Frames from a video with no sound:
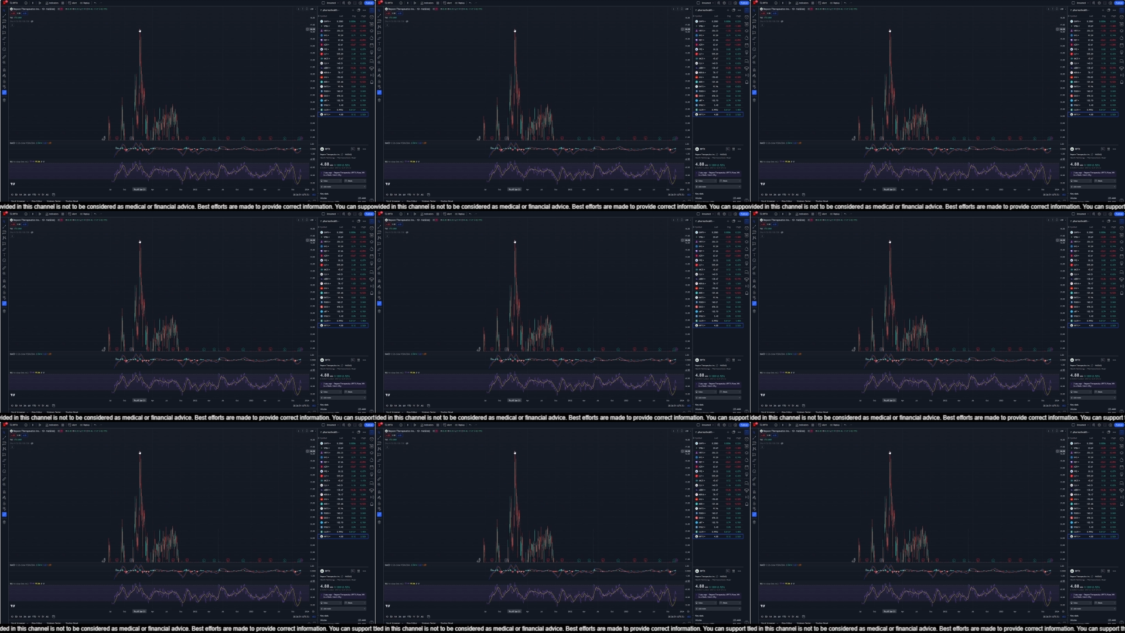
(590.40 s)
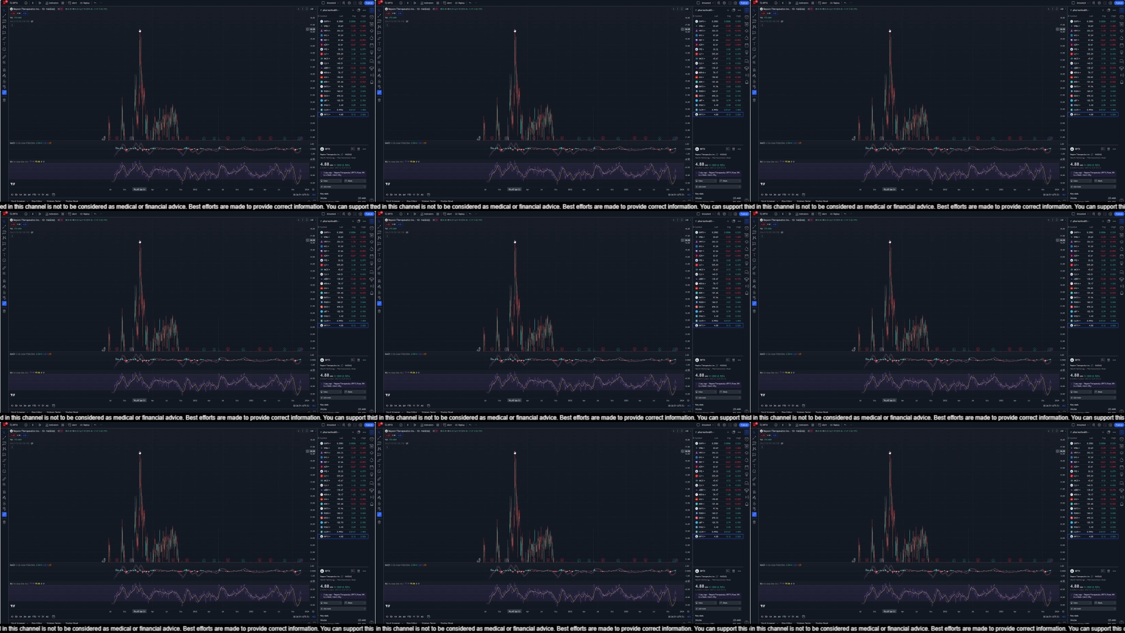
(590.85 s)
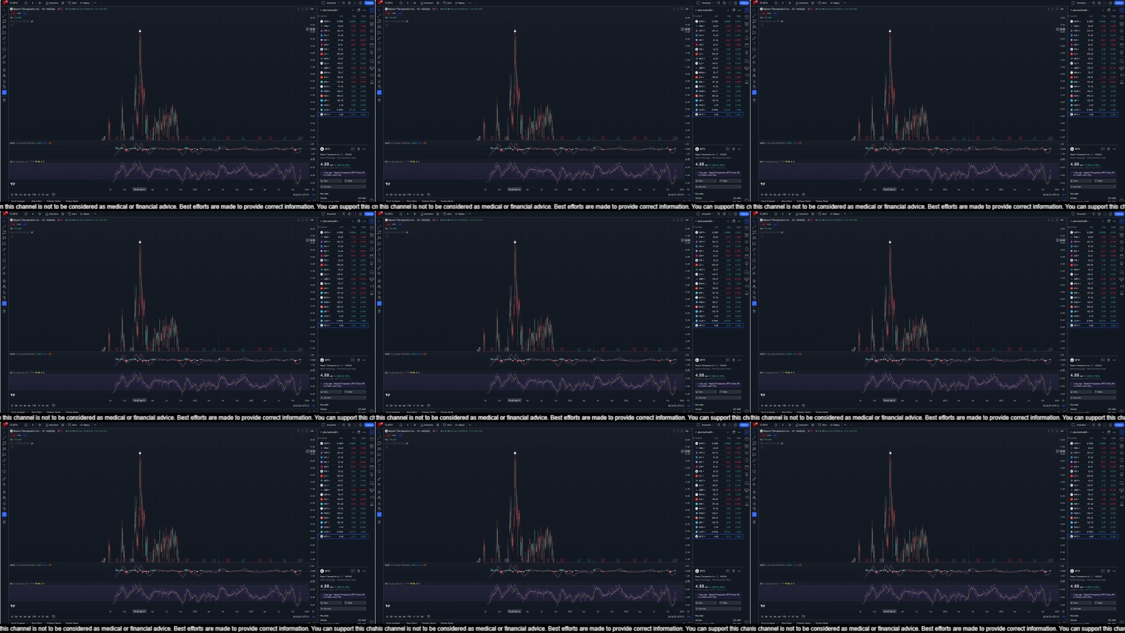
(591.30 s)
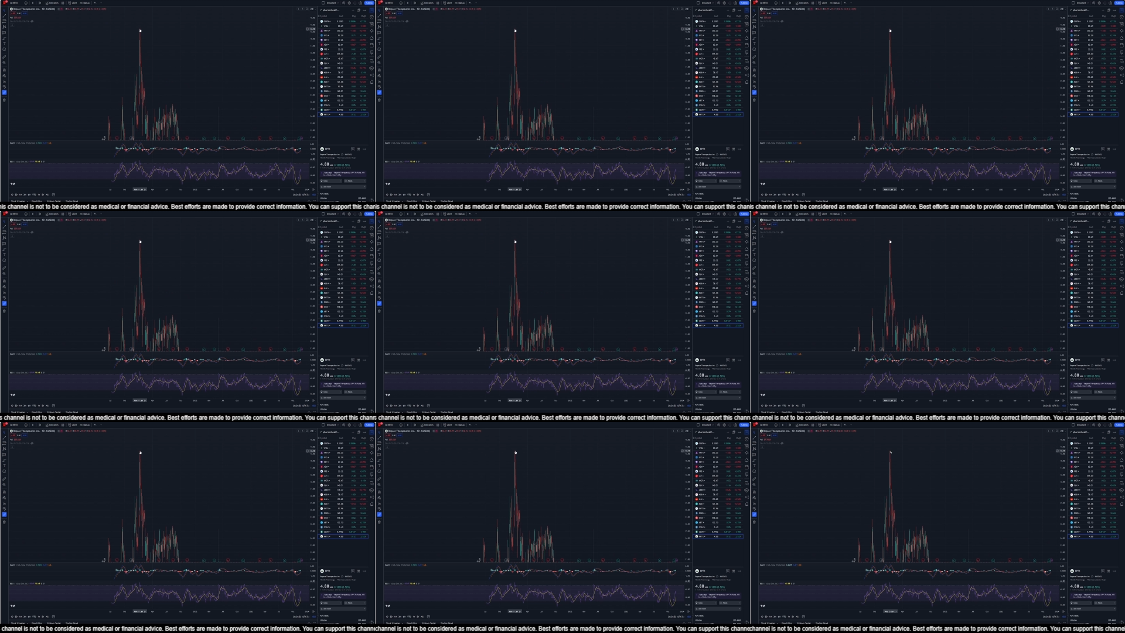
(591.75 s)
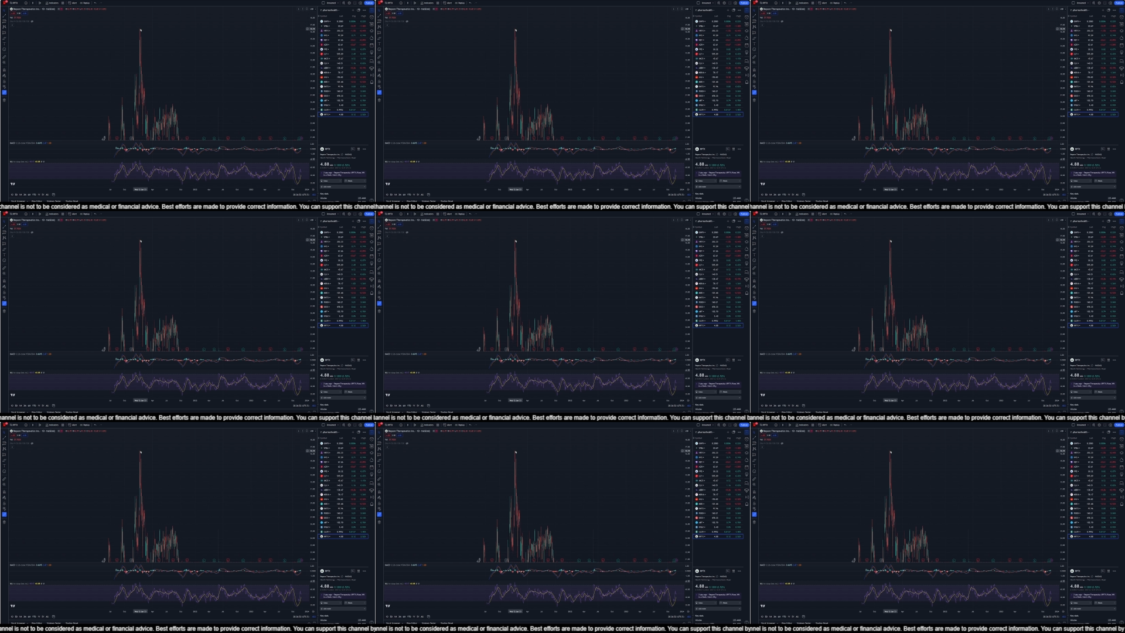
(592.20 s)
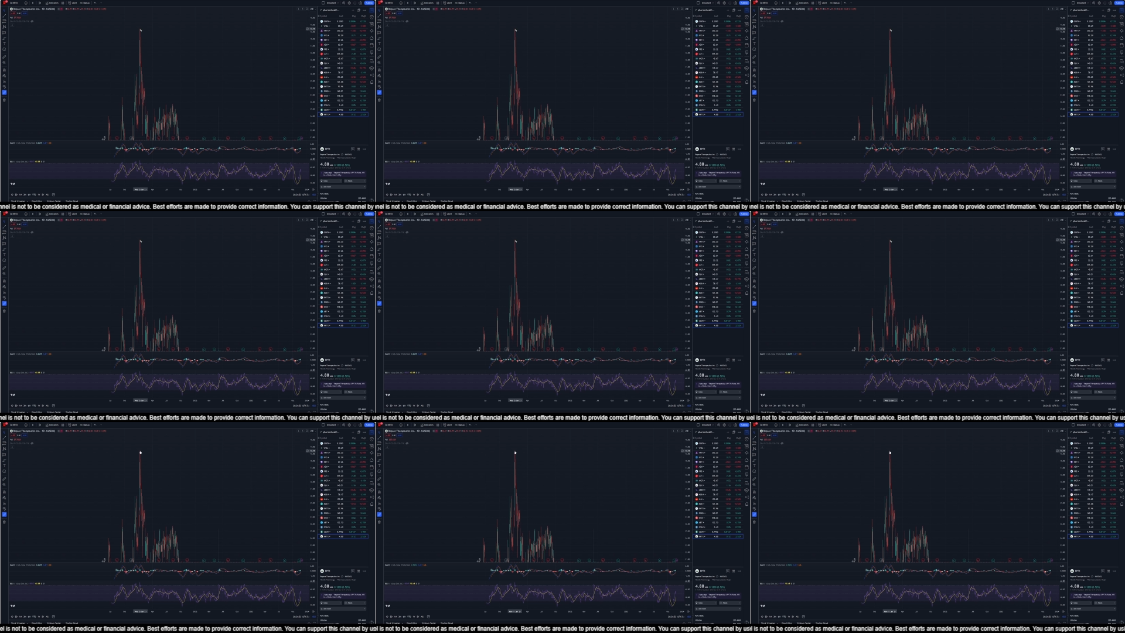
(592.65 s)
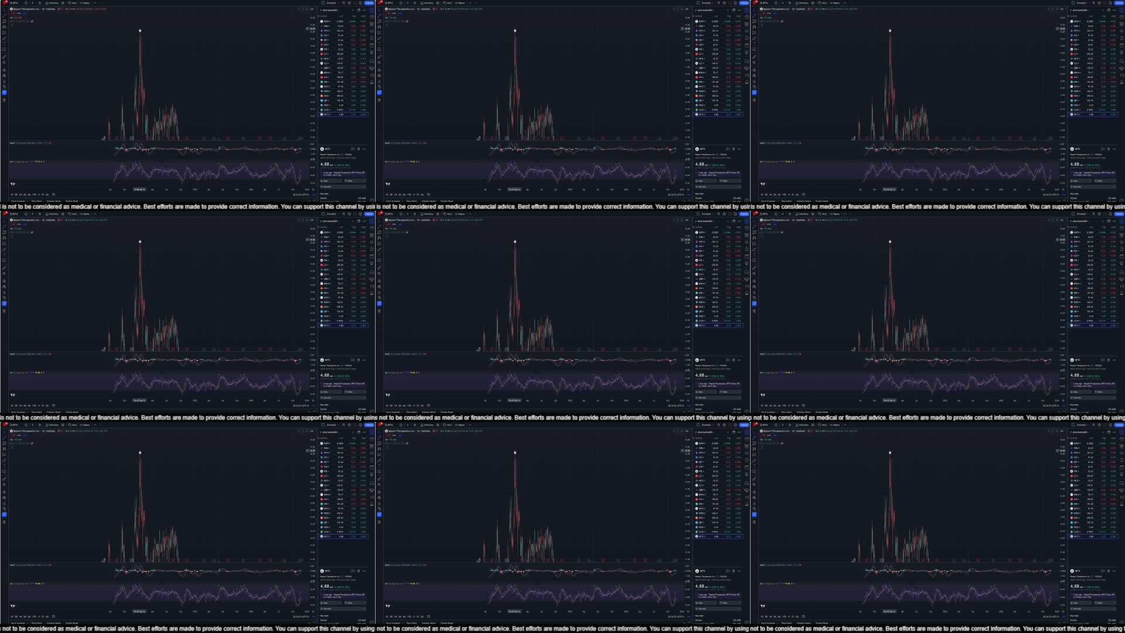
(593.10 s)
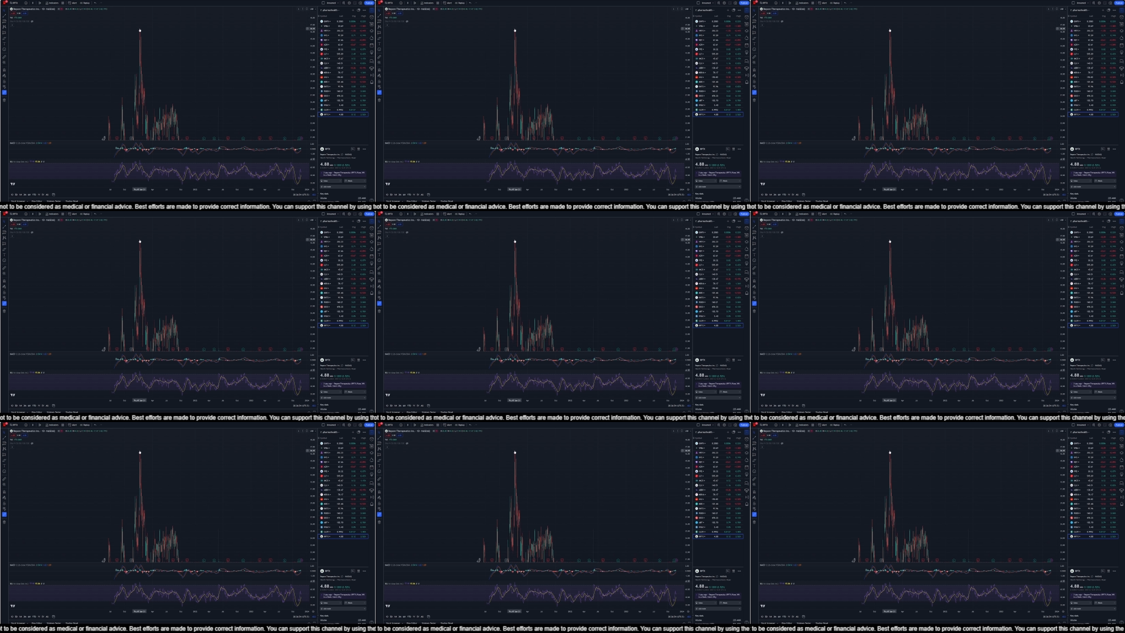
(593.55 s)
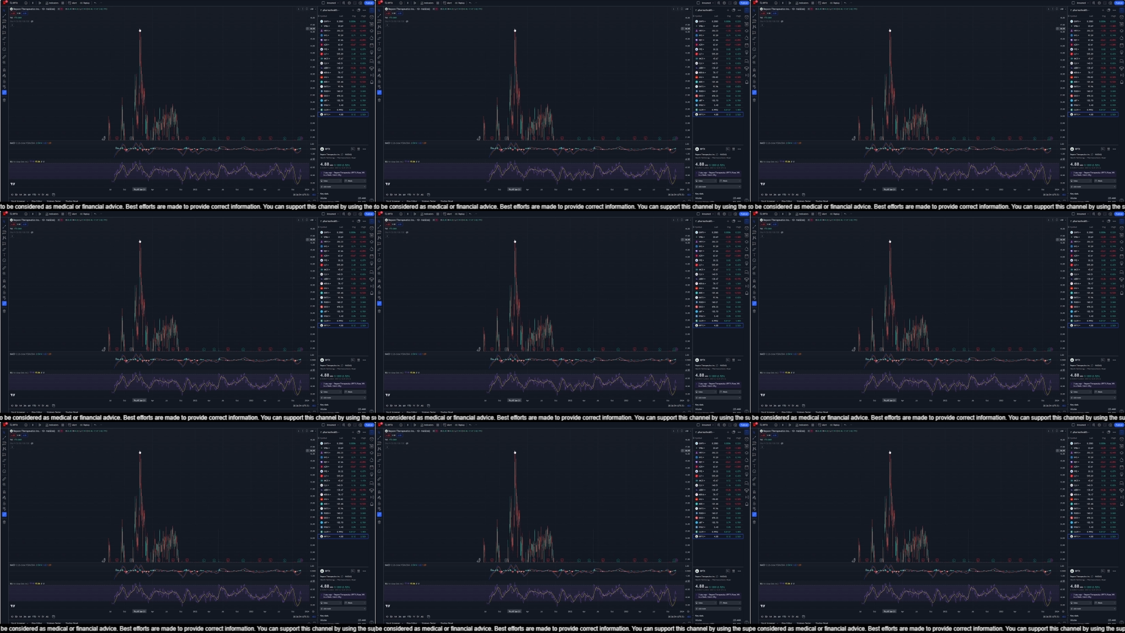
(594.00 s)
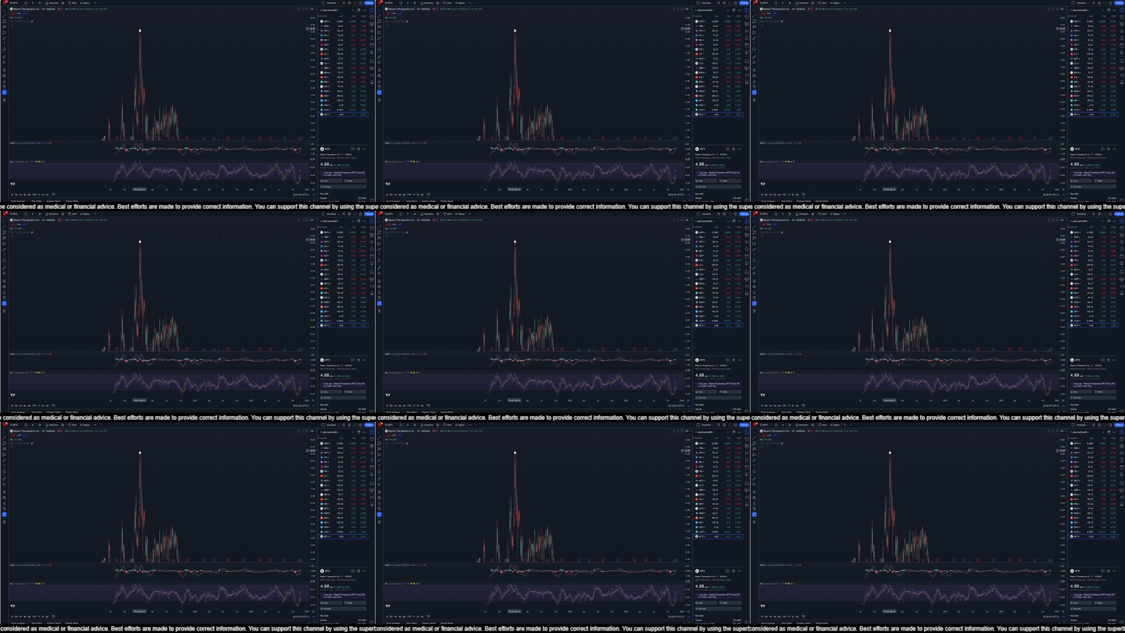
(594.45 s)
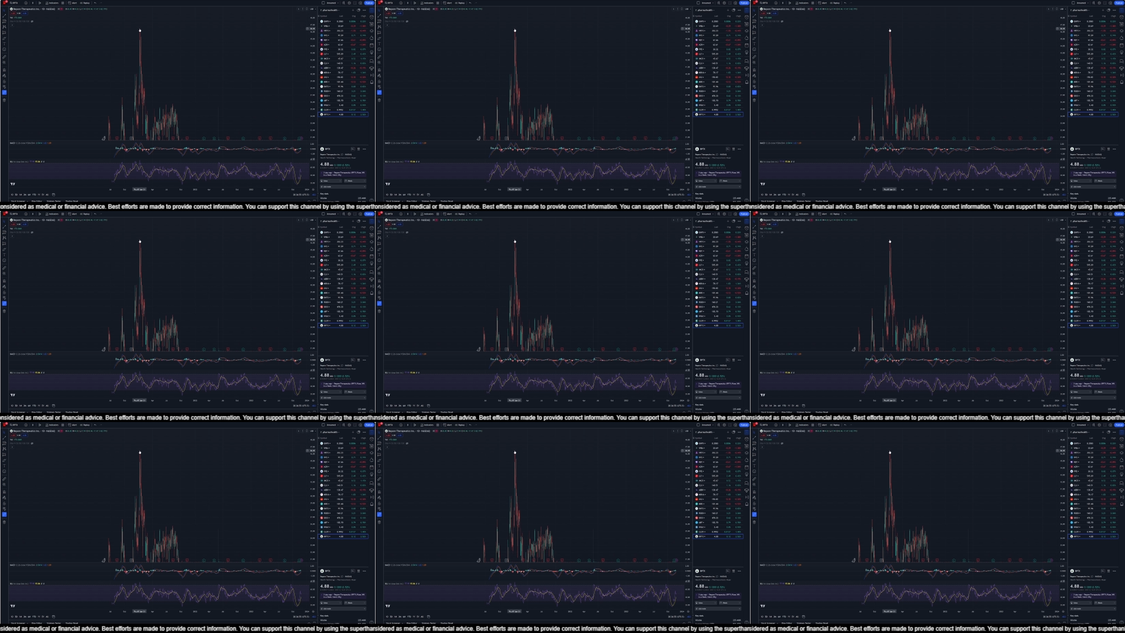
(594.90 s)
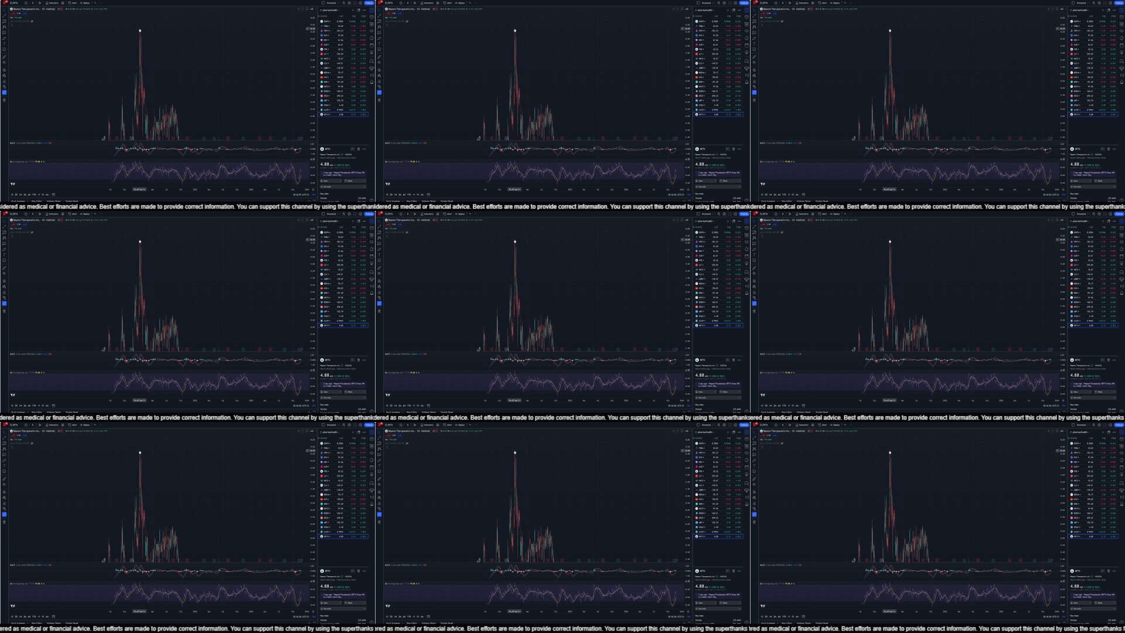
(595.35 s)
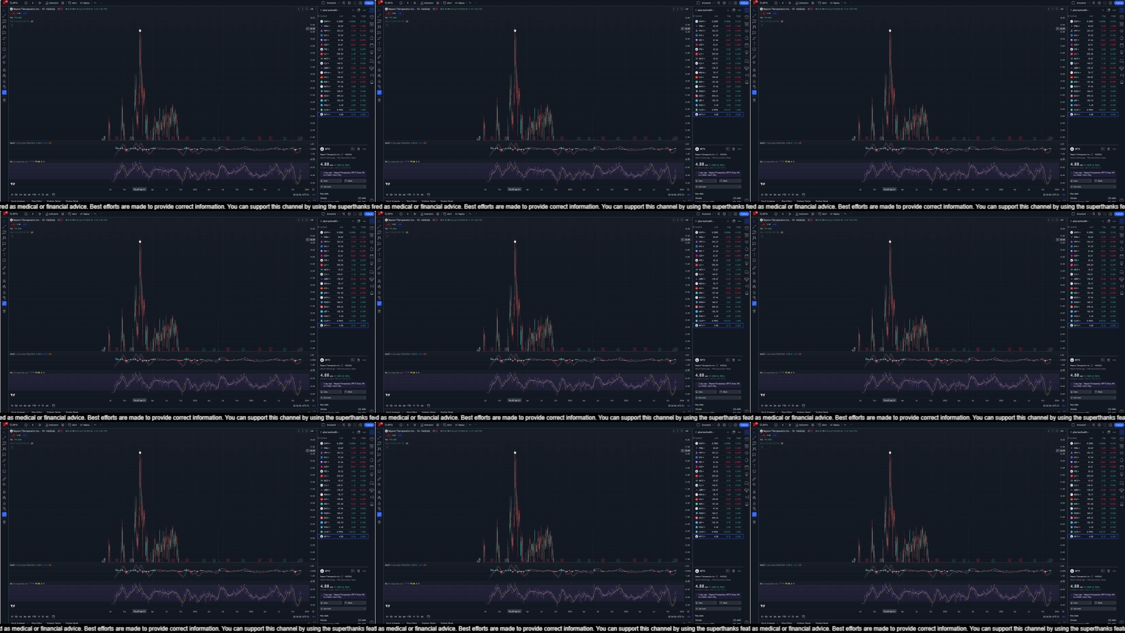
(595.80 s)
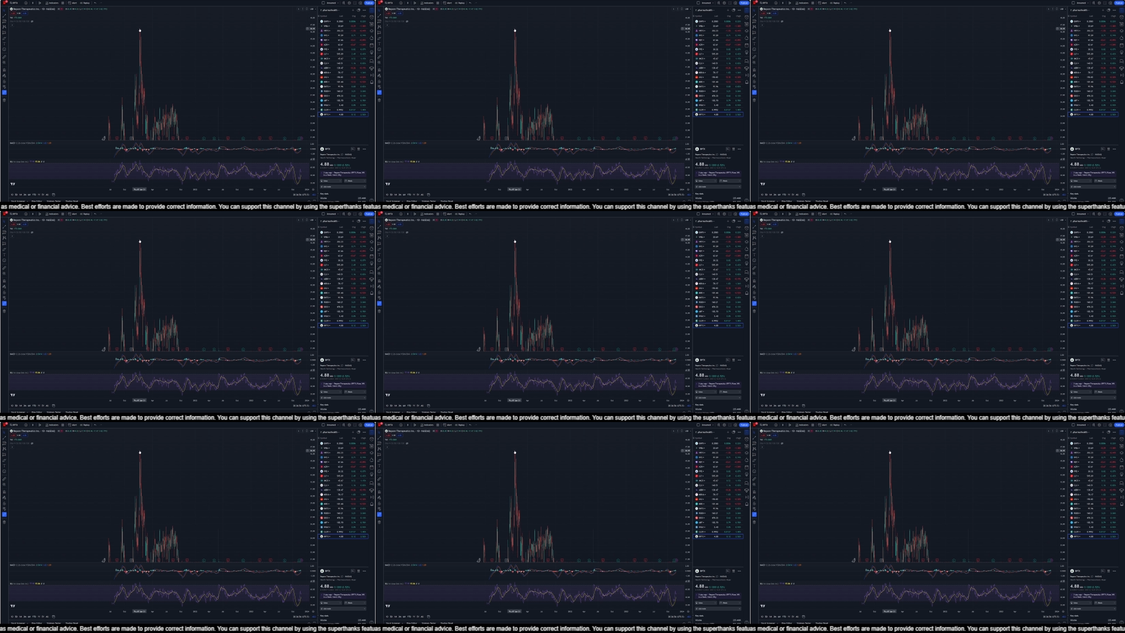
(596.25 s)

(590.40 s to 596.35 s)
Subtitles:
(no speaker visible)